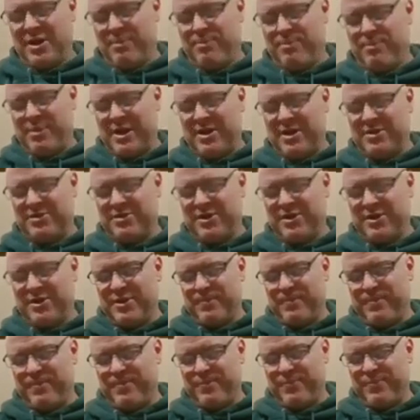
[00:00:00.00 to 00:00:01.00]

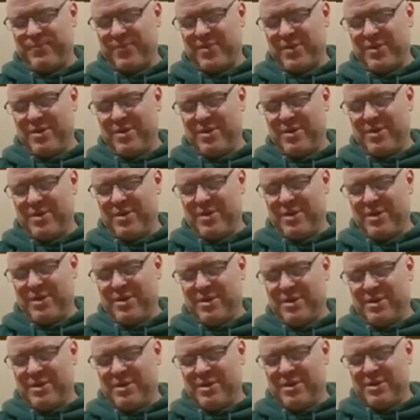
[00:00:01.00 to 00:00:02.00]
bhakti.
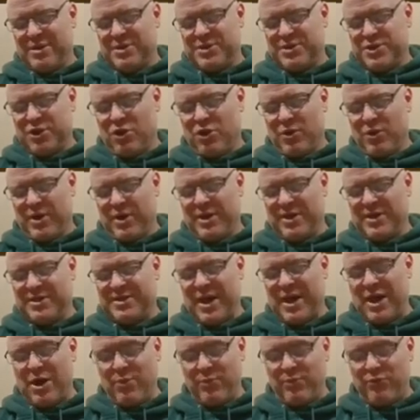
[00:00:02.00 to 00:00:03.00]
So it
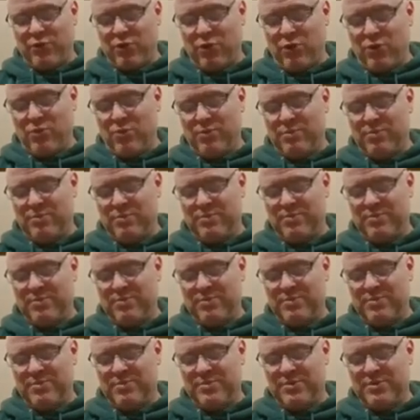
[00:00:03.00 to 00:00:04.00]
is helpful
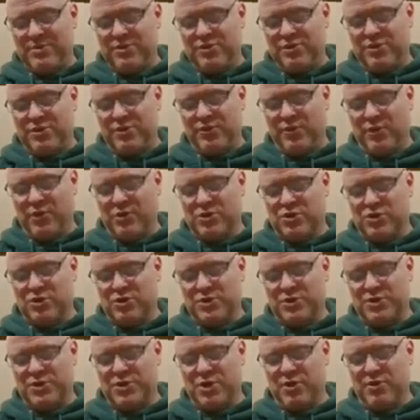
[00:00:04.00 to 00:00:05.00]
to
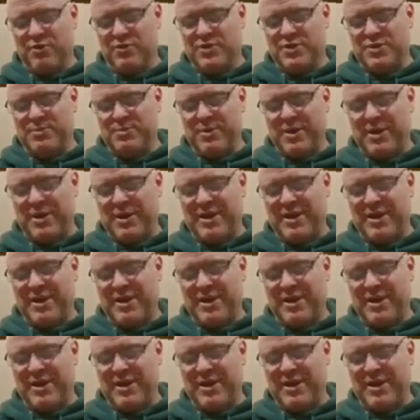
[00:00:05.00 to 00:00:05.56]
devotional service,